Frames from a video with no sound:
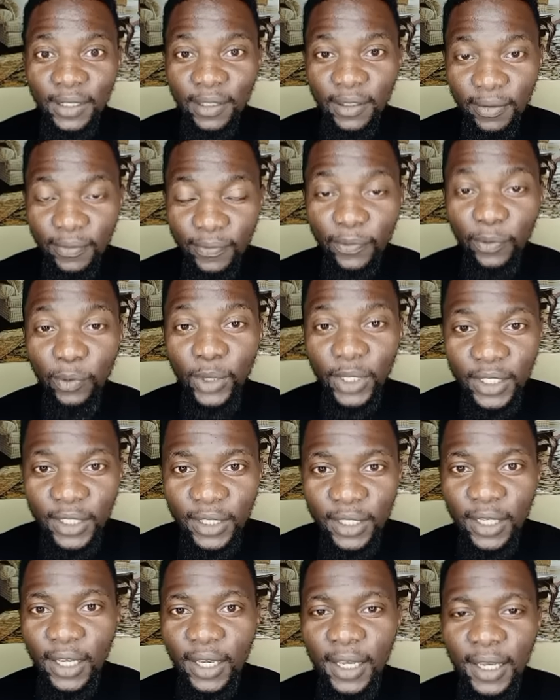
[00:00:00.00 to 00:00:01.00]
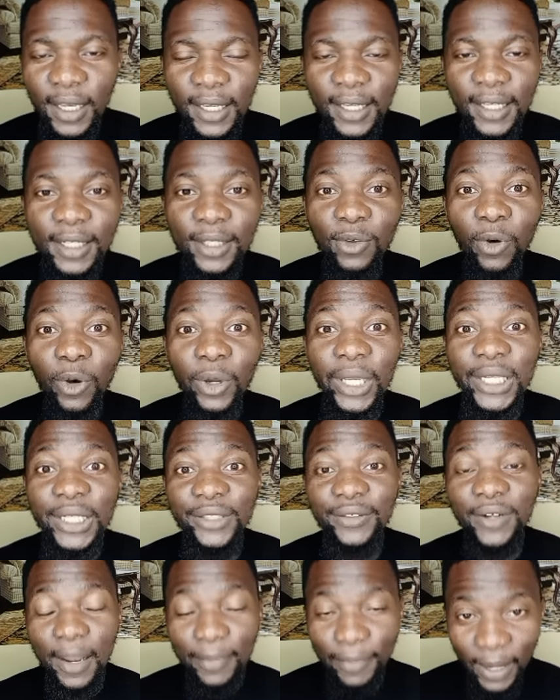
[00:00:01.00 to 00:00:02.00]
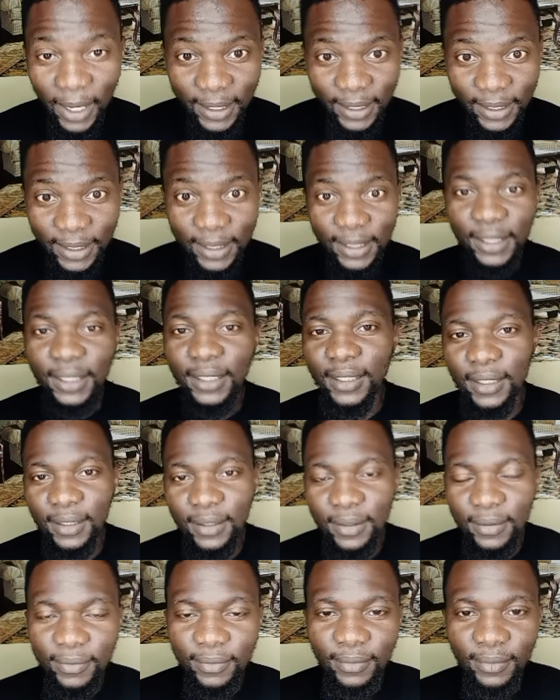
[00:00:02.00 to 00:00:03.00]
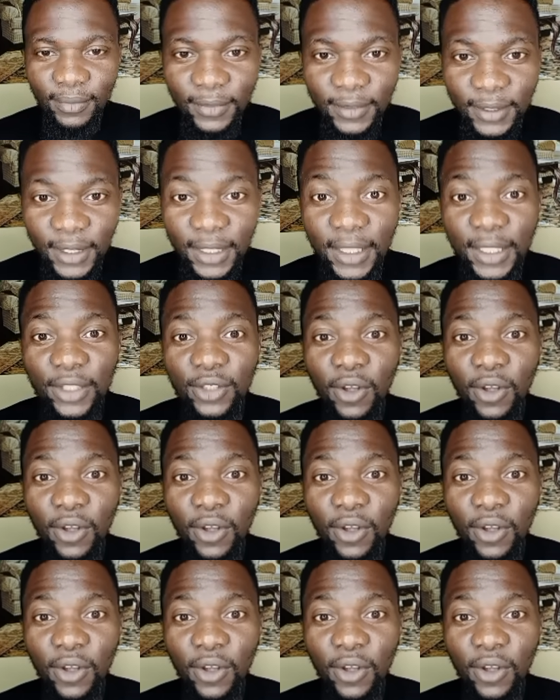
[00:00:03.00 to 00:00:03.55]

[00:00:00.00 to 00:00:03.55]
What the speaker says: I still don't know why it's always easy for these guys to target Igbos.